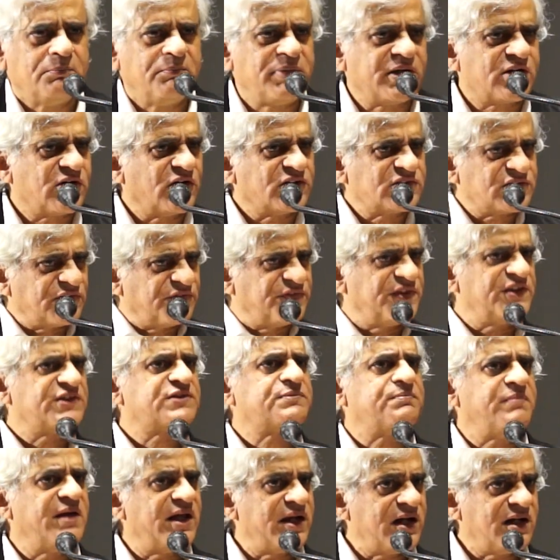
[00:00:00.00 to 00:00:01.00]
Because of
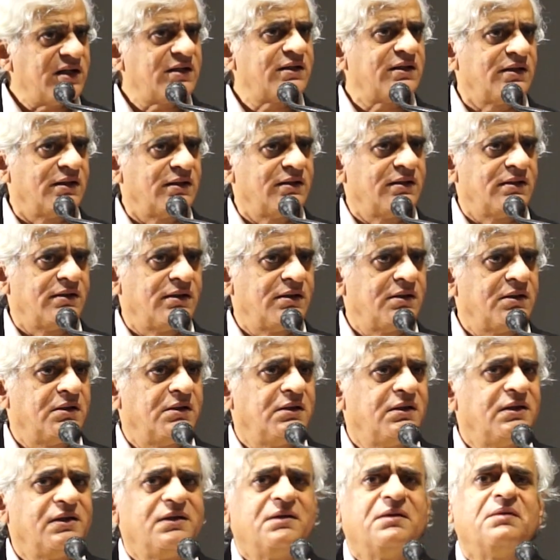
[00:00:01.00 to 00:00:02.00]
his merit.
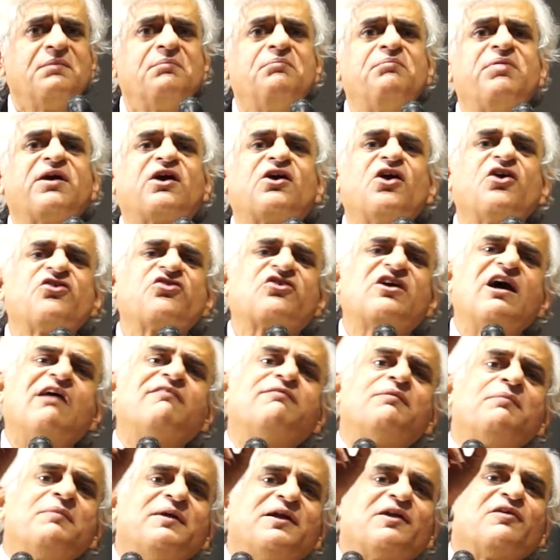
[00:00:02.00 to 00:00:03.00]
Because
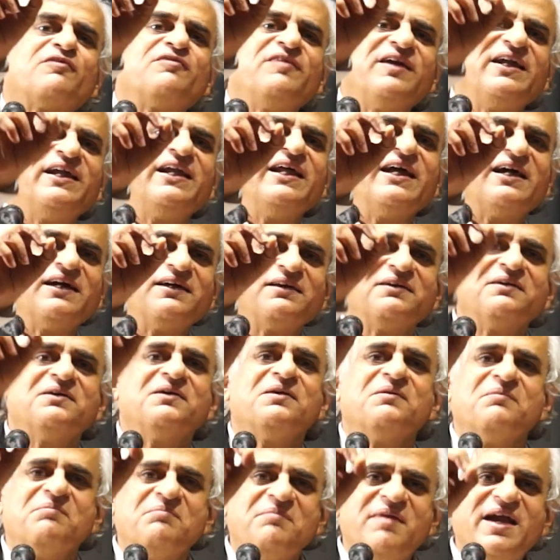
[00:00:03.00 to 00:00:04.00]
government of India